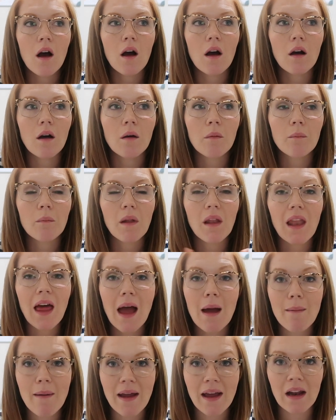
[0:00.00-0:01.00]

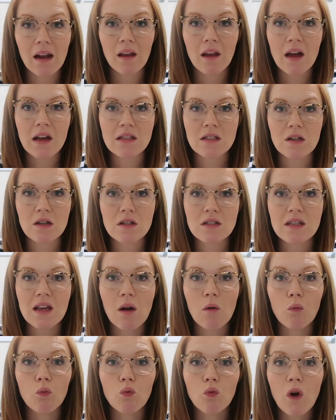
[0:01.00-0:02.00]
lab analyzers
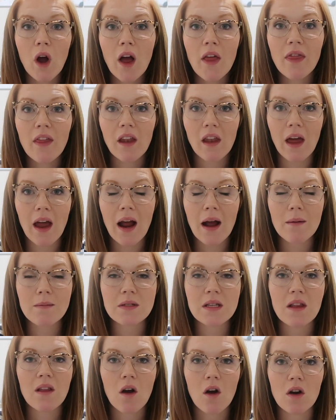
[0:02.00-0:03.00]
that run the
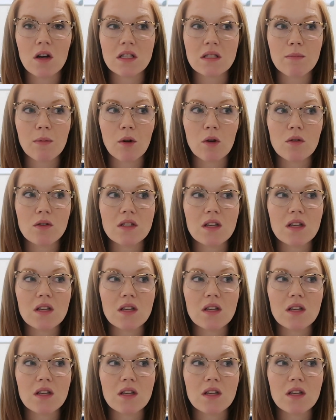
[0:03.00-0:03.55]
labs in the hospital.